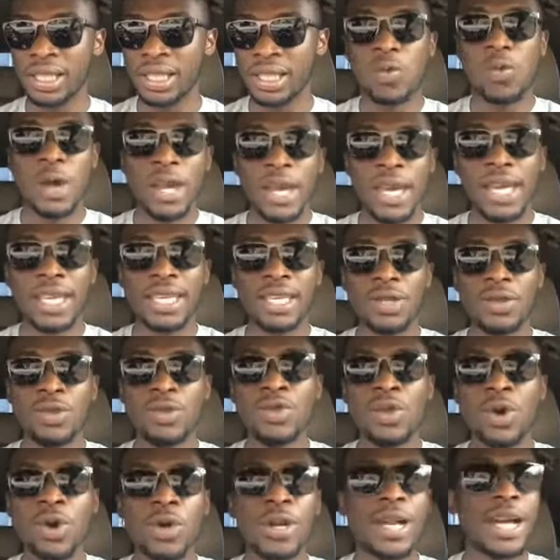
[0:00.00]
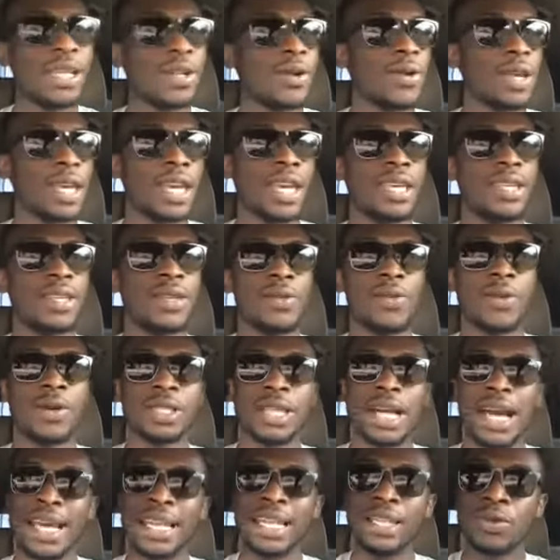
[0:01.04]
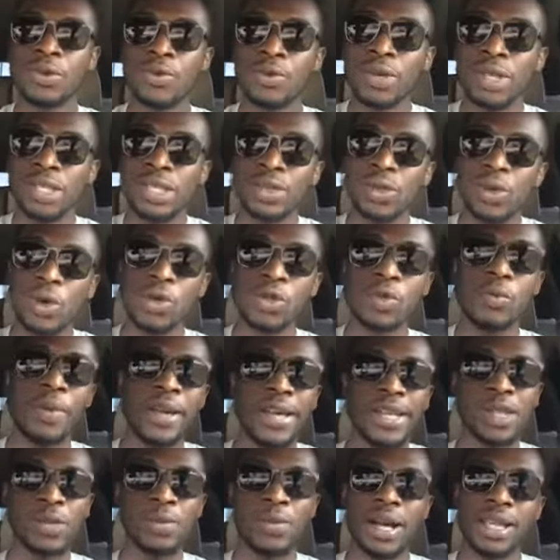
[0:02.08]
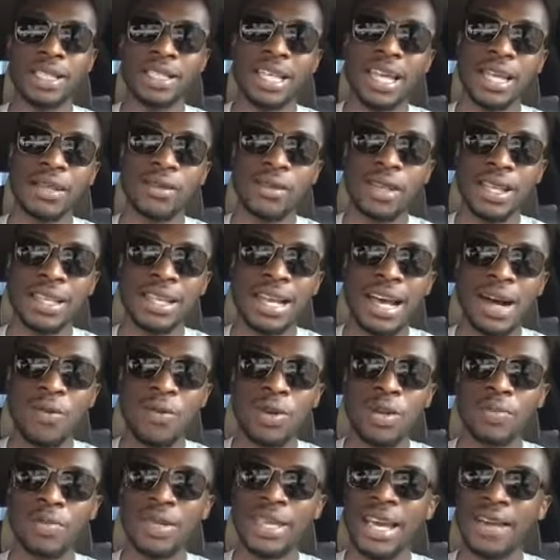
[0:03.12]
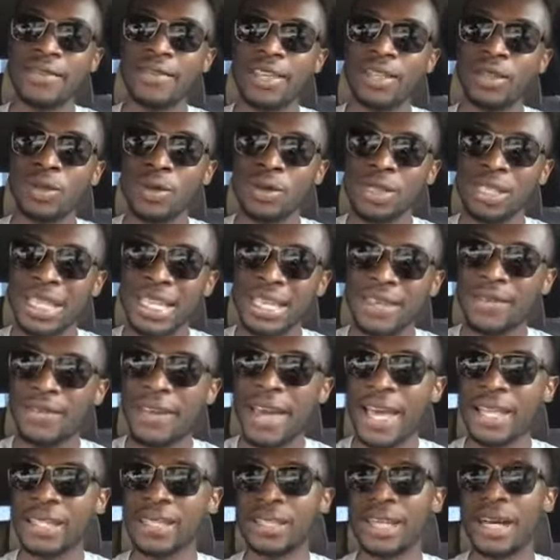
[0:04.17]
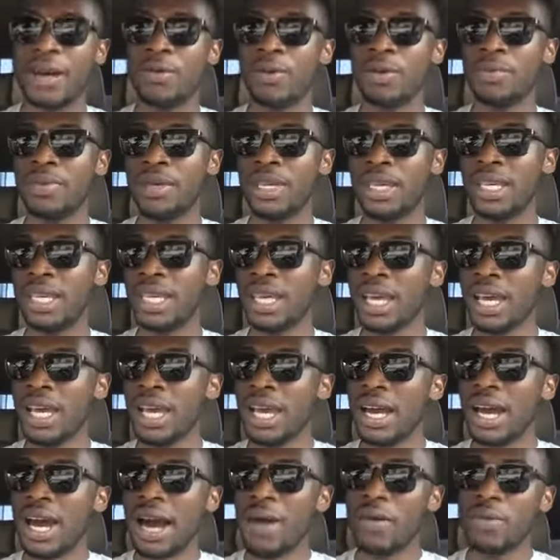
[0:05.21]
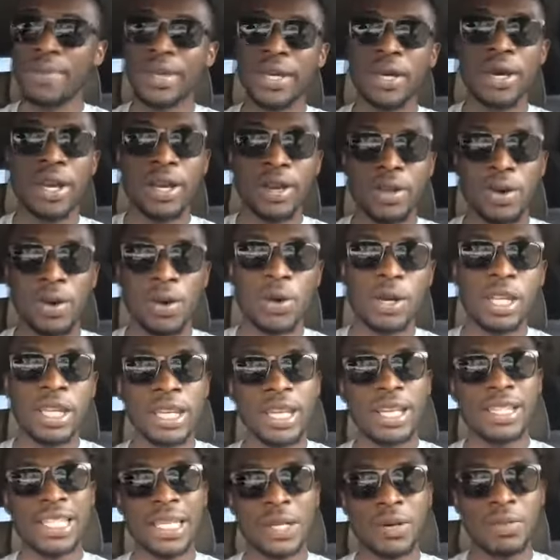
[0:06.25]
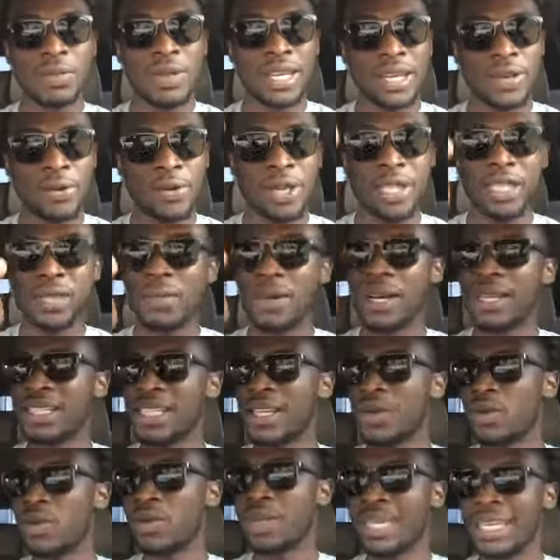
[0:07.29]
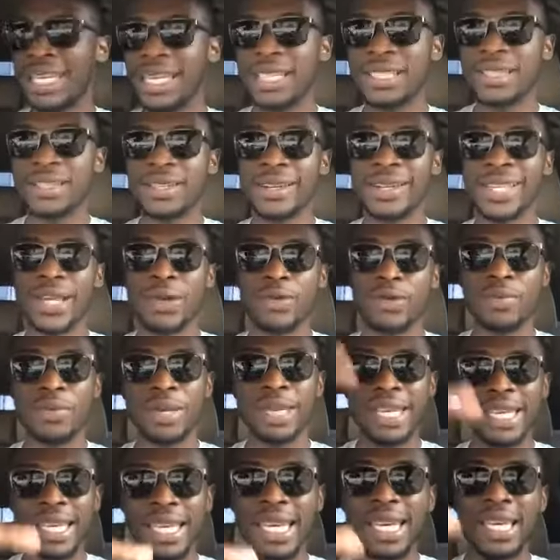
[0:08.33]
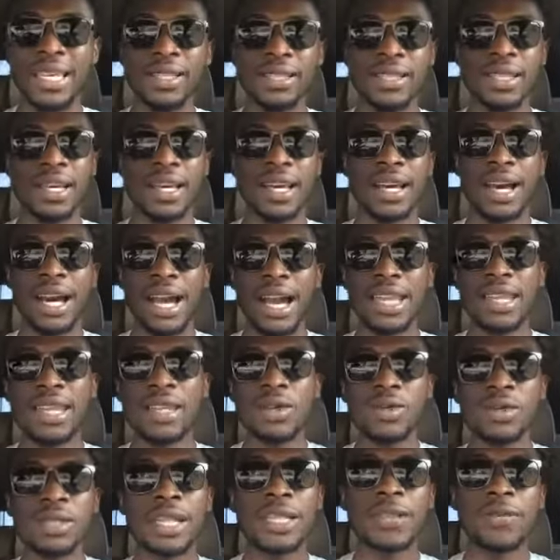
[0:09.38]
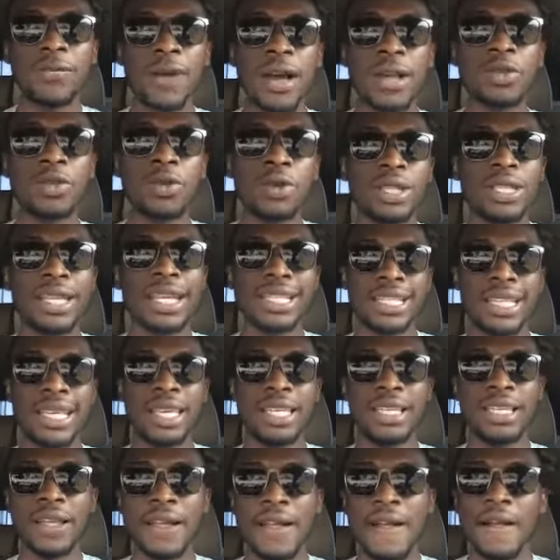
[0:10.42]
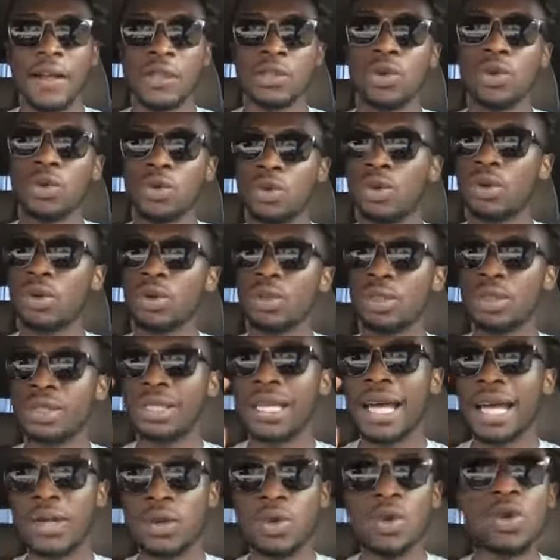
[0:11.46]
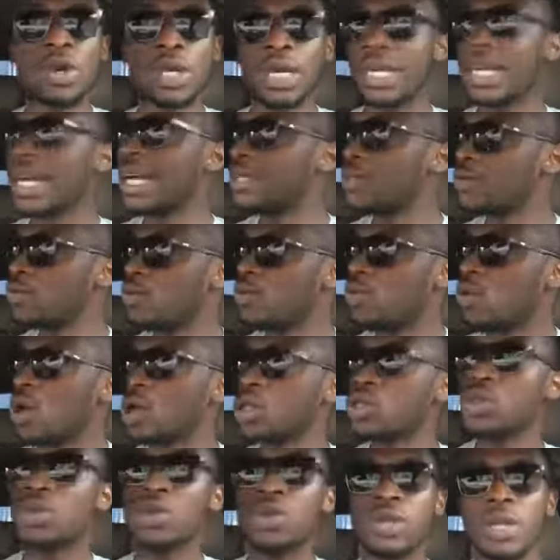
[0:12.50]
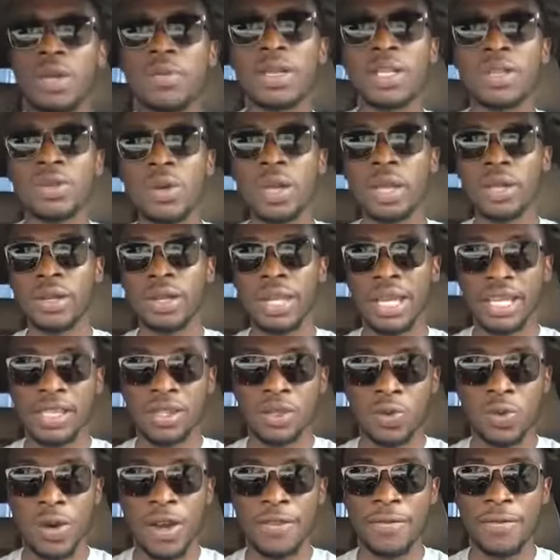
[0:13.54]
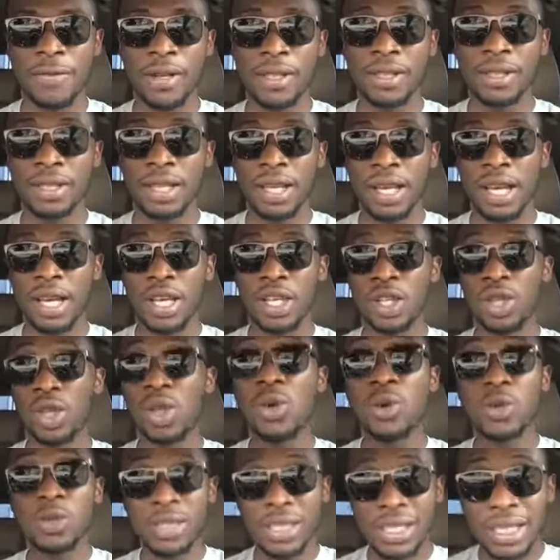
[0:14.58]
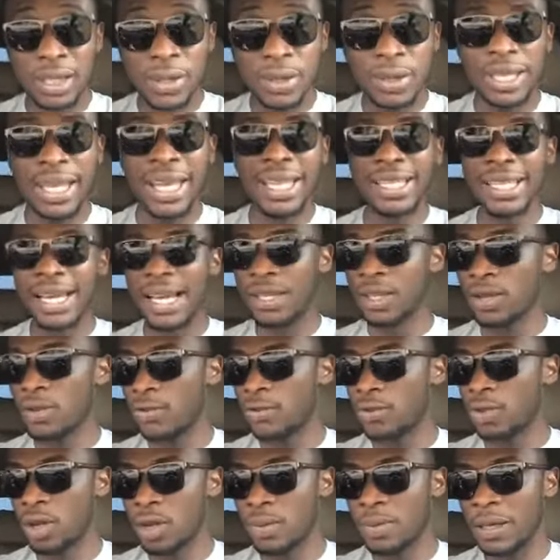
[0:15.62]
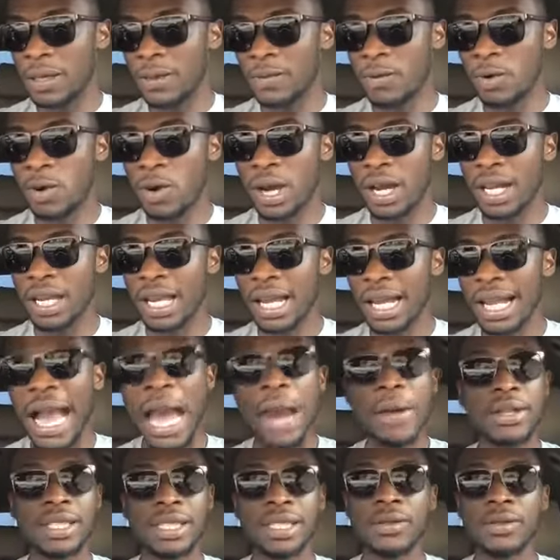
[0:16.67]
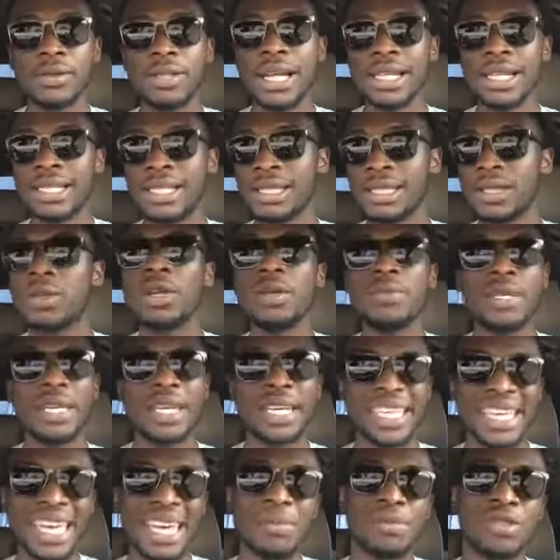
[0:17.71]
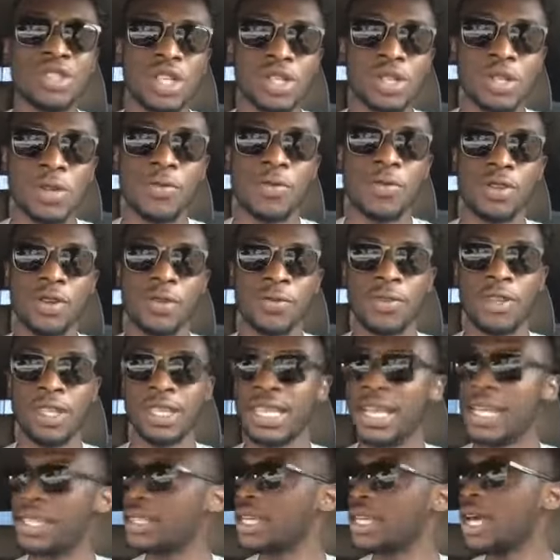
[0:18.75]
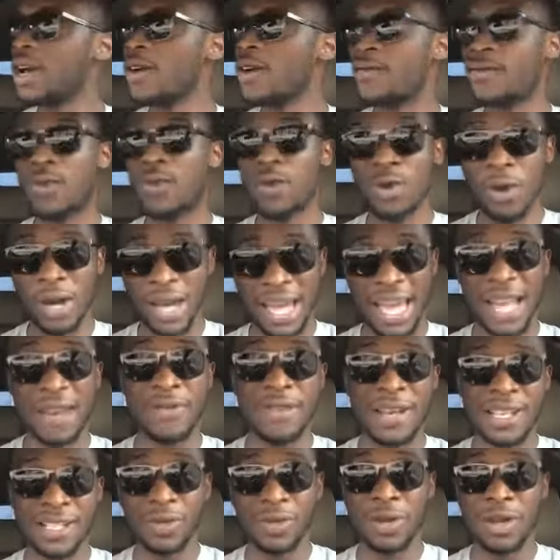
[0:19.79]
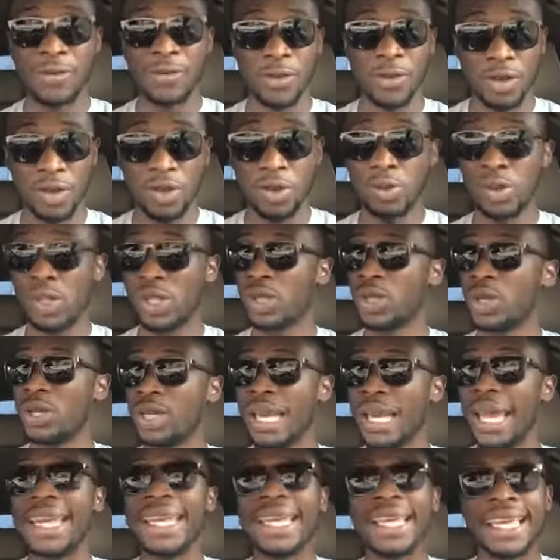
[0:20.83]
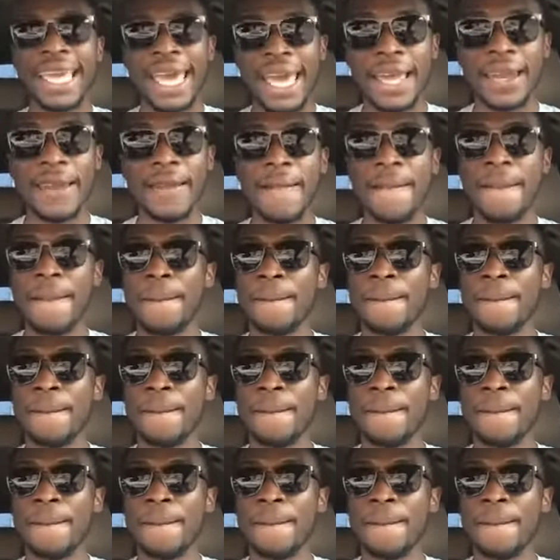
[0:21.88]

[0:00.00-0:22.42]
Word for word: way. You know that, okay, you know what, I need to reach those benchmarks, and I know that I will be having those events, I will be going on holidays, there will be Christmas, there will be Easter, there will be Eid, and then you start factoring that in. So start looking at what you're going to be doing in the next 12 months using the data you've done before, and I guarantee you that this is going to be a game changer for your fitness, for your health as well, for your nutrition. And again,